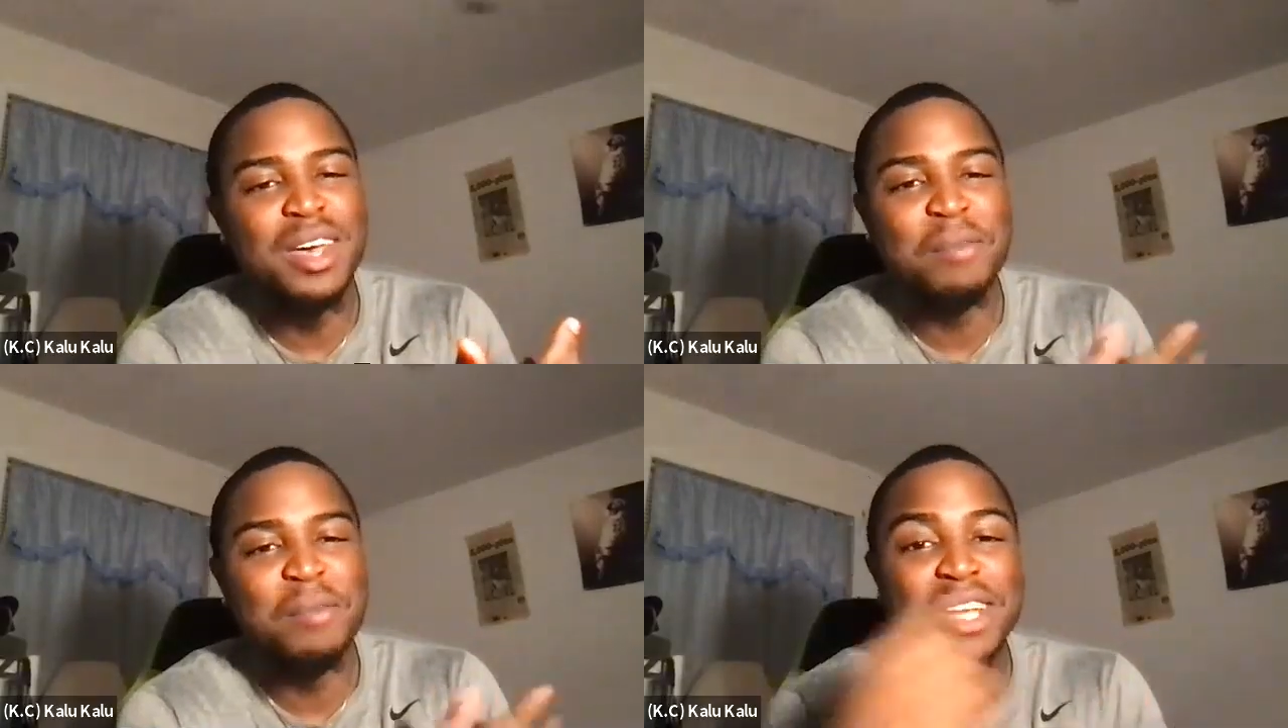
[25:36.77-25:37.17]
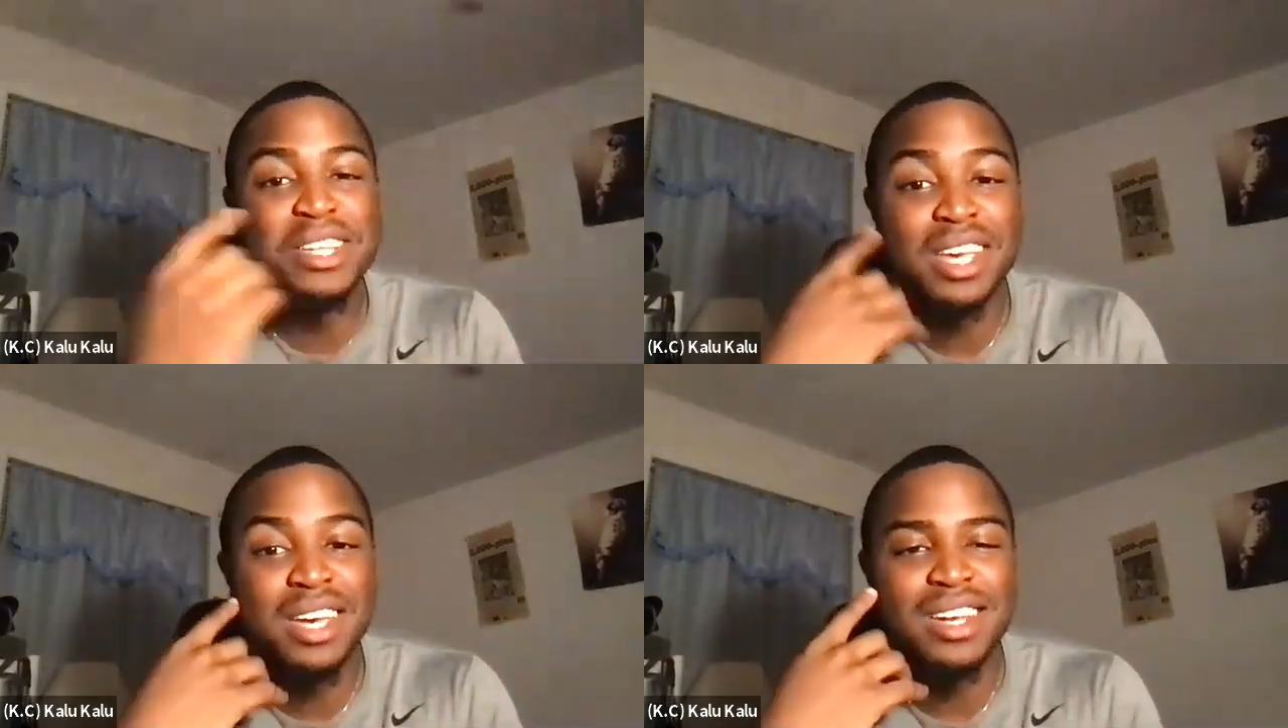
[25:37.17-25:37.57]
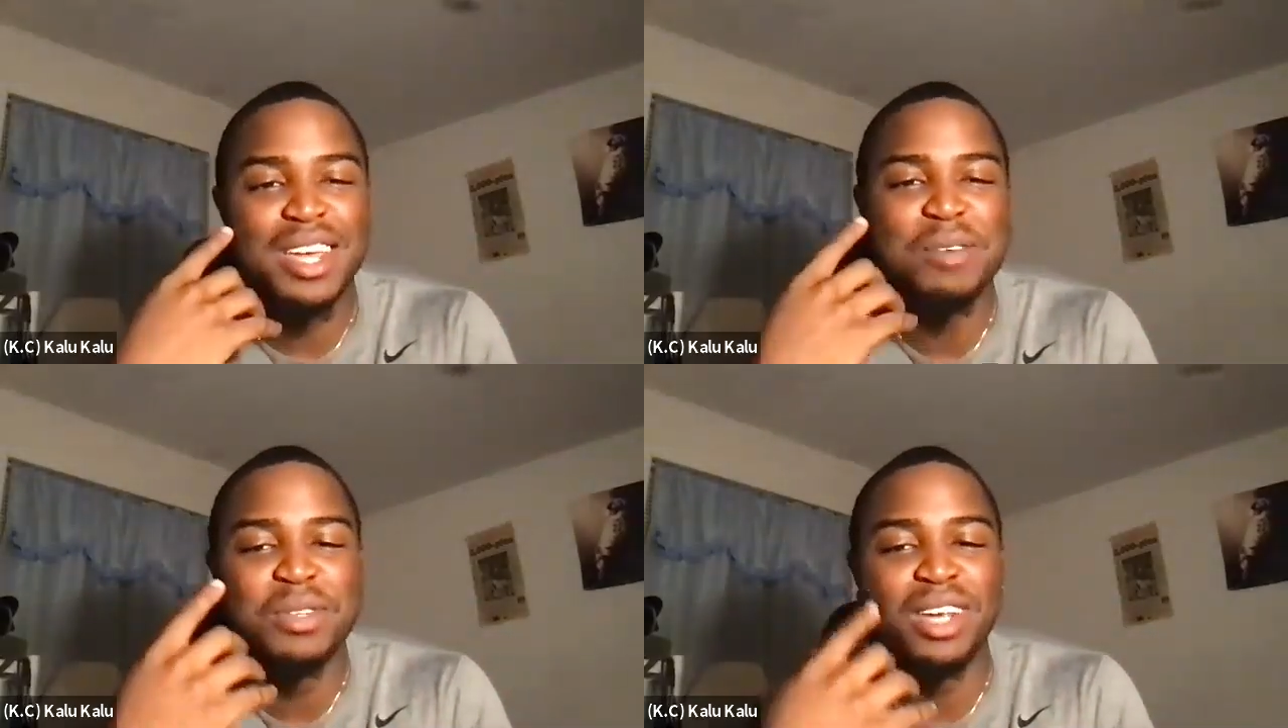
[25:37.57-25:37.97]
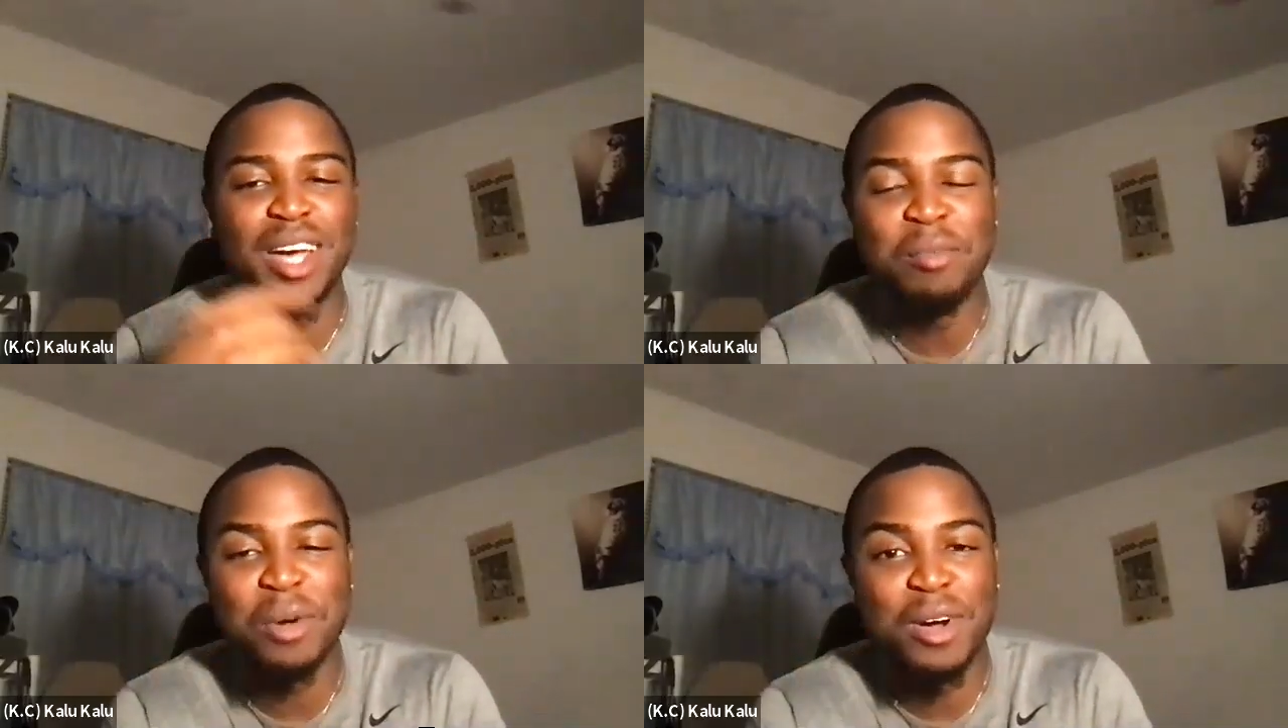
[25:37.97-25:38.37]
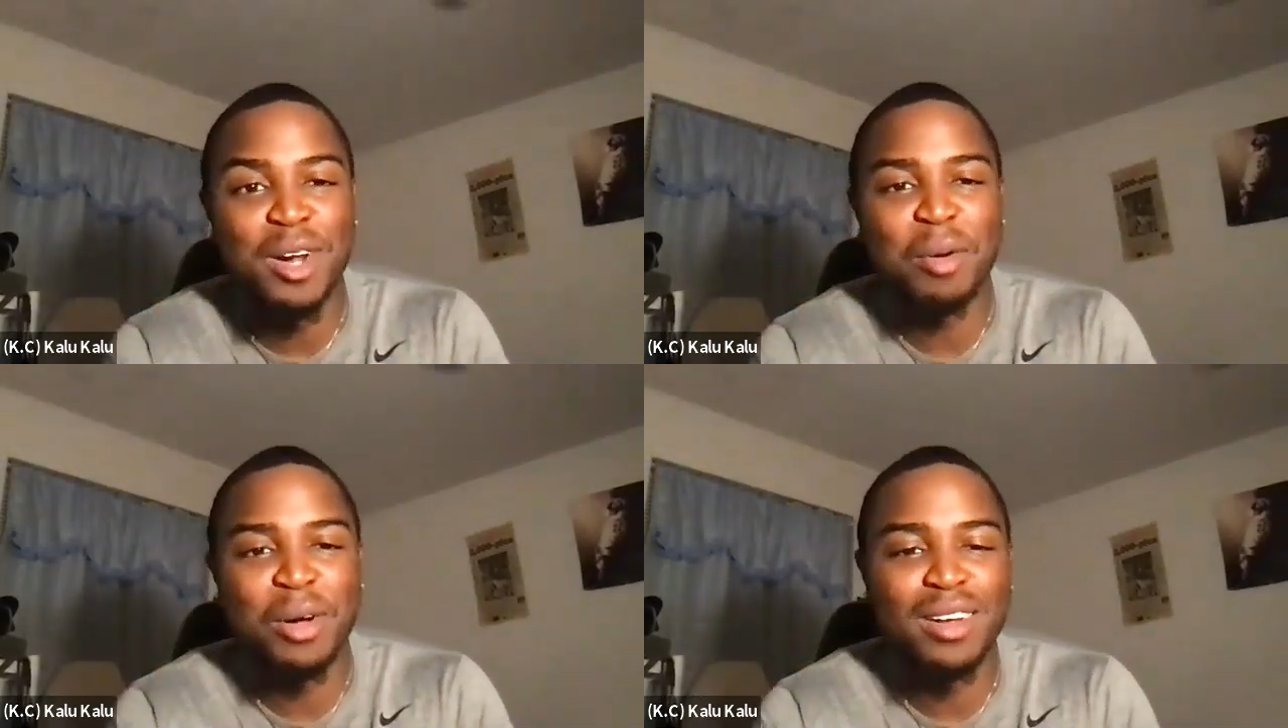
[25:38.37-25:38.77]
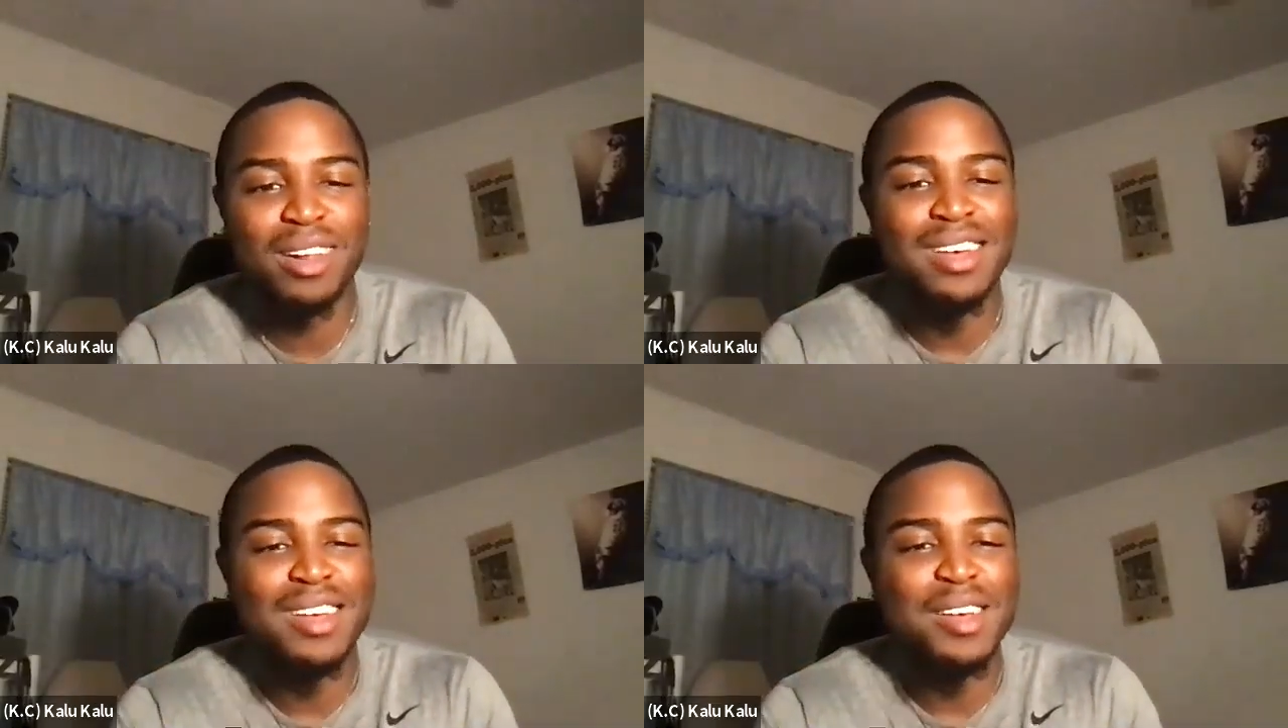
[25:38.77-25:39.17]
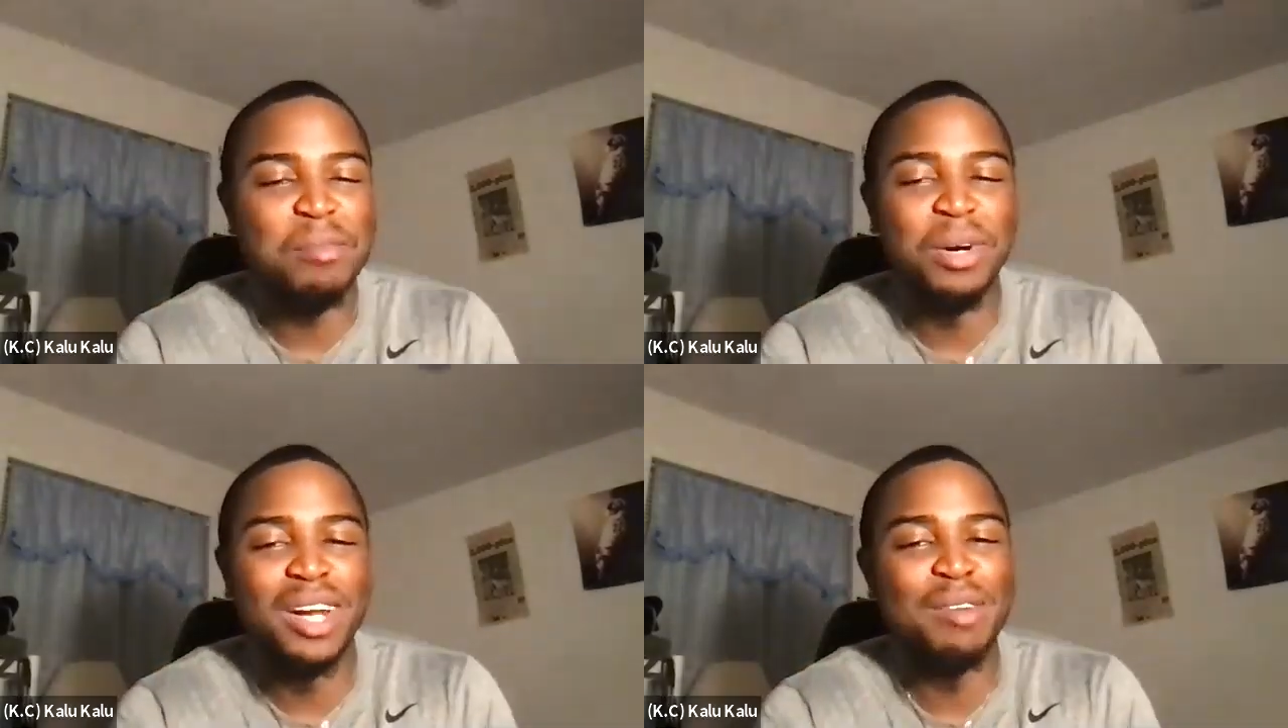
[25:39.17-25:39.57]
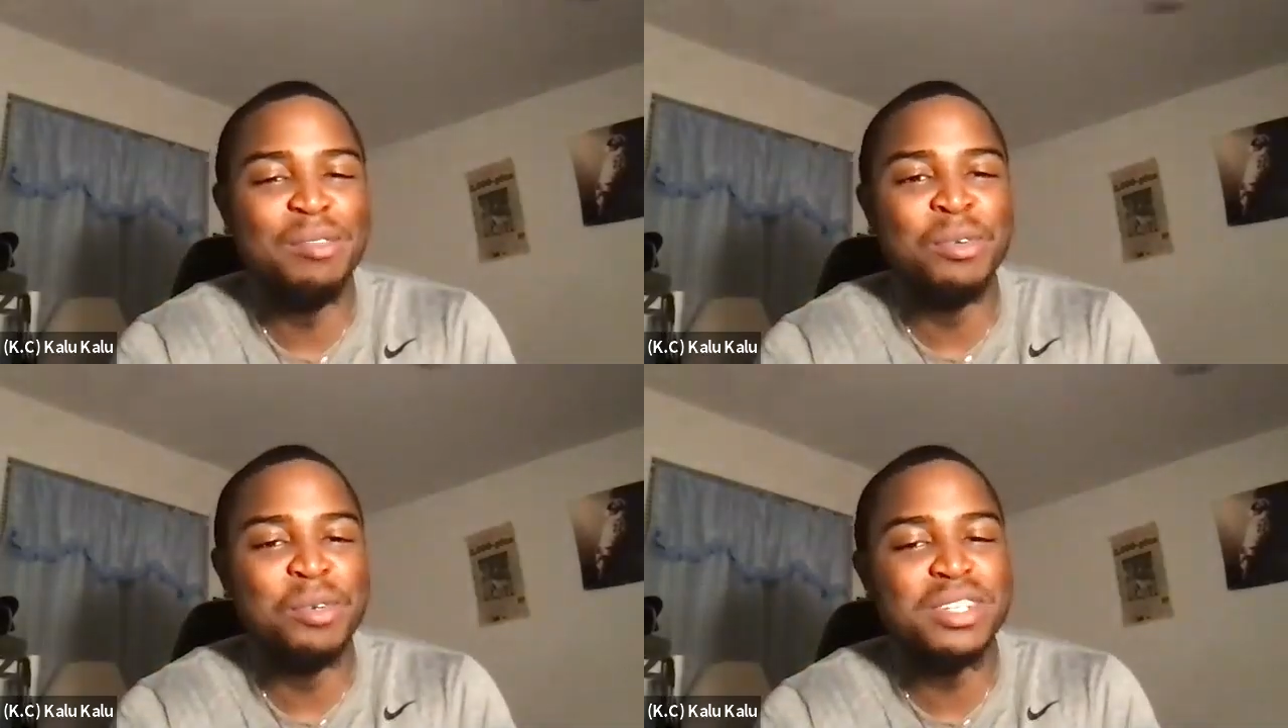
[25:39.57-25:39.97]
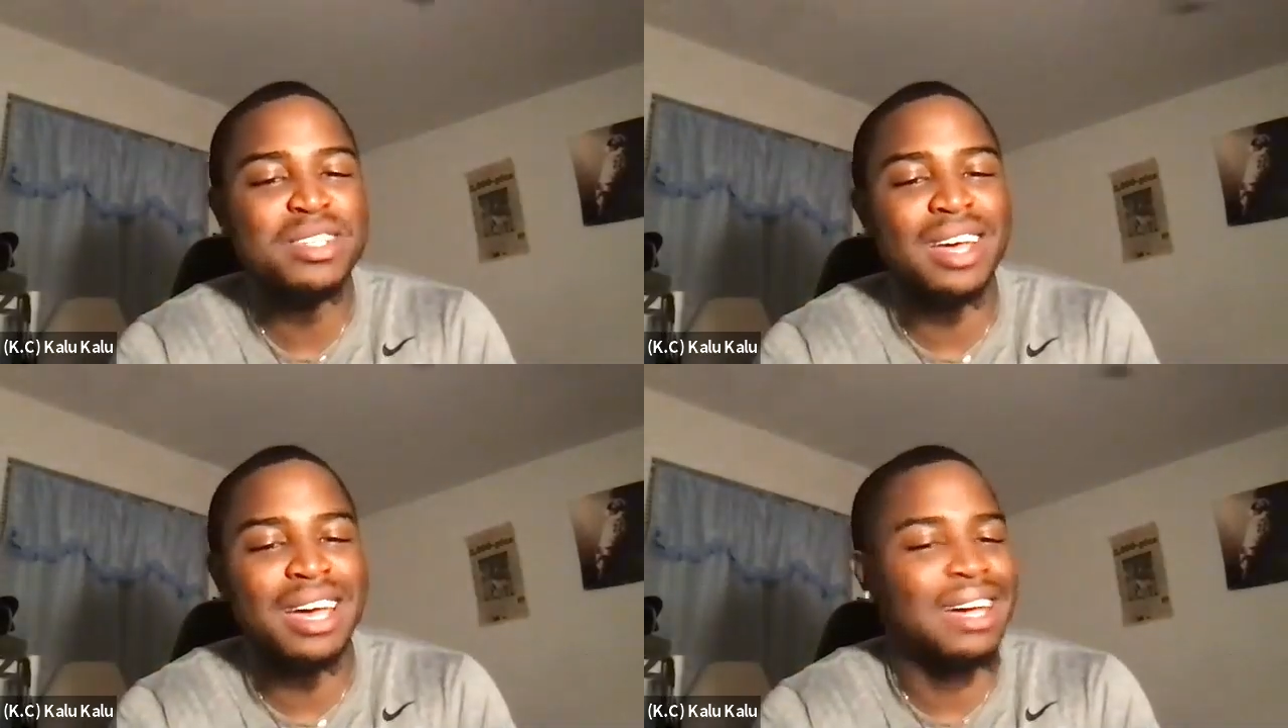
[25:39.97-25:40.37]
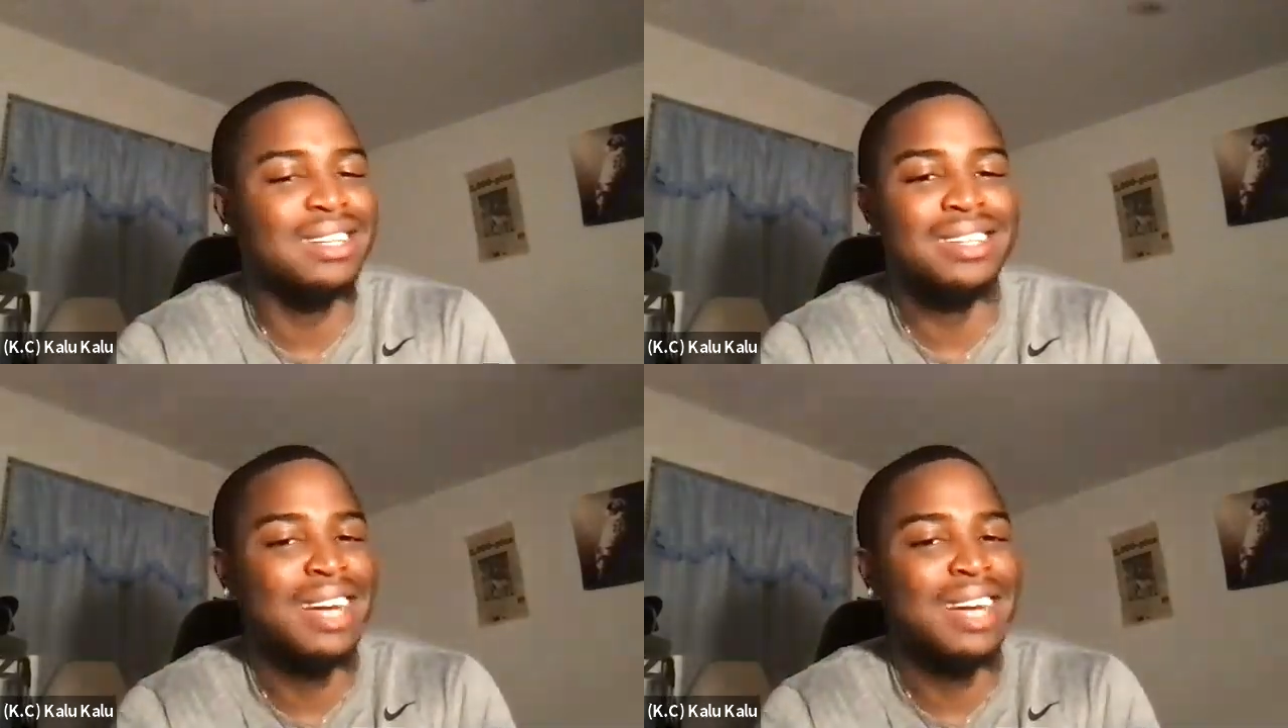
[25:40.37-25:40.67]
But in his head, he was like, I'm good. But everyone was just like,